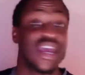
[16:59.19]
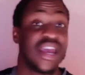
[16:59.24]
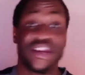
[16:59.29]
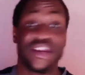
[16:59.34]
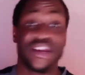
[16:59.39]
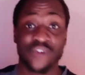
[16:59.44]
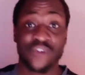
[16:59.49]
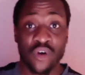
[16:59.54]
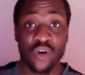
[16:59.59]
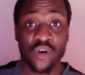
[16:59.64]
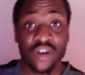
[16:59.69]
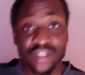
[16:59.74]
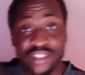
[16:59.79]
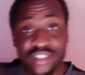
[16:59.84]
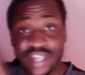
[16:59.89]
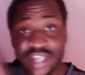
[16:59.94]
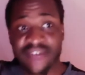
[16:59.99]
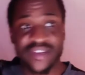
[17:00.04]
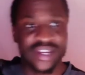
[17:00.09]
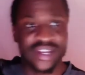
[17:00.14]
And of course,
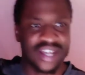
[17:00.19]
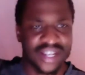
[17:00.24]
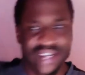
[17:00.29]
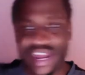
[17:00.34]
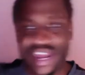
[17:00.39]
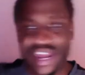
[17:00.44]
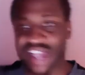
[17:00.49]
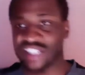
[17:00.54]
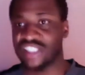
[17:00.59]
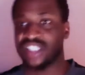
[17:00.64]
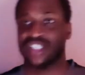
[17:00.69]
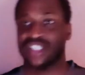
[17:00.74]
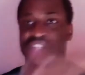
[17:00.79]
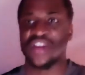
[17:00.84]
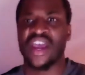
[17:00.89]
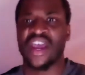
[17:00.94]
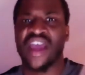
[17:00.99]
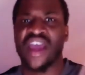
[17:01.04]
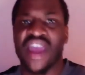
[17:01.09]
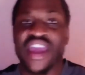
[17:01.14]
having connections.
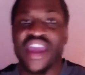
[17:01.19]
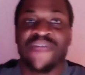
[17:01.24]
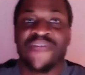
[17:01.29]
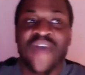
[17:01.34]
If